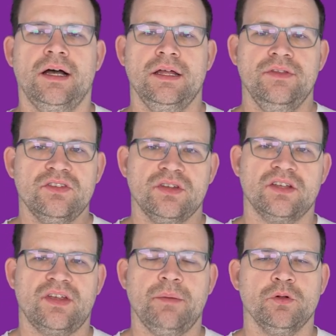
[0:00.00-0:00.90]
In this
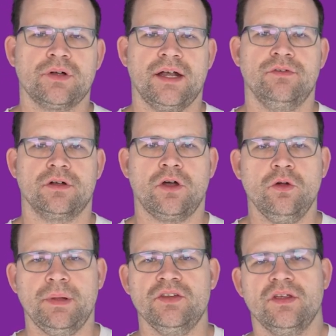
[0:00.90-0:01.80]
example, kind of a
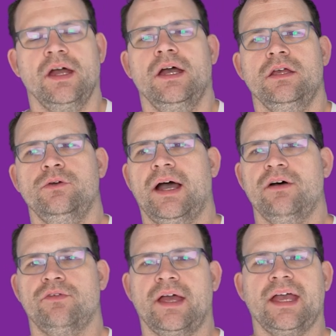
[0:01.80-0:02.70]
code base, you
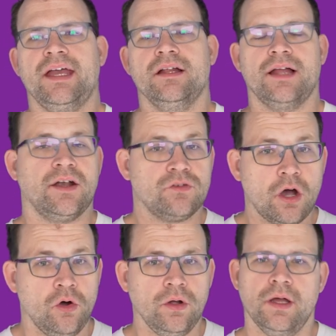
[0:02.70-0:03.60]
have a lot of
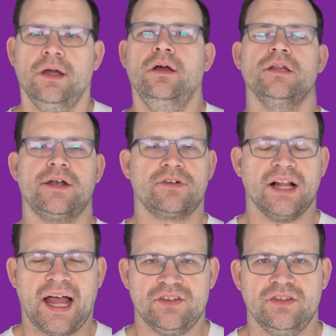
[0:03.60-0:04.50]
code, a lot of
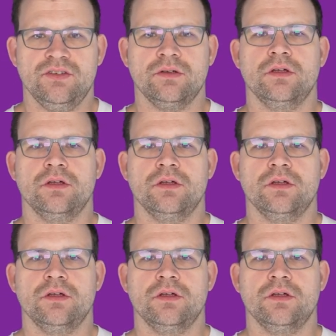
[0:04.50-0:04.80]
classes.